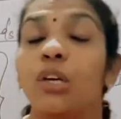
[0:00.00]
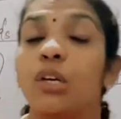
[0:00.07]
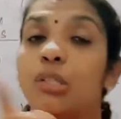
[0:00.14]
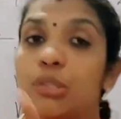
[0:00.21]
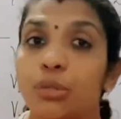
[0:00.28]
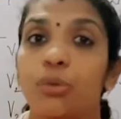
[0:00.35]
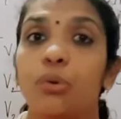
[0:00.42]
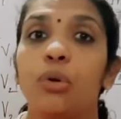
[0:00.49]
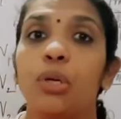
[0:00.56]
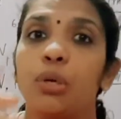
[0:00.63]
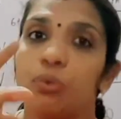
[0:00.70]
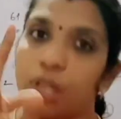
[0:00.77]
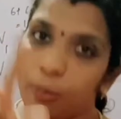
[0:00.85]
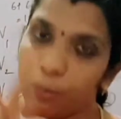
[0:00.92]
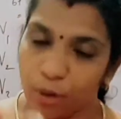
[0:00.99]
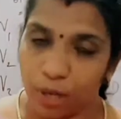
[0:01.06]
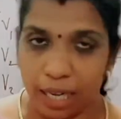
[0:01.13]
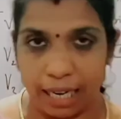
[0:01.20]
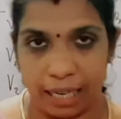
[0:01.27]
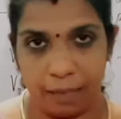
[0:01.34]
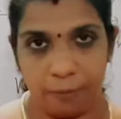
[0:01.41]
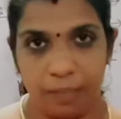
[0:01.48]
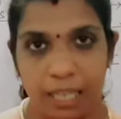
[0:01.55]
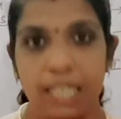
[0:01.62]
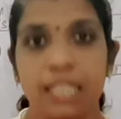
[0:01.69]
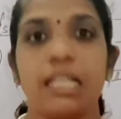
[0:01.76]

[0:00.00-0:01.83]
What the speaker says: 2 unipolar limb leads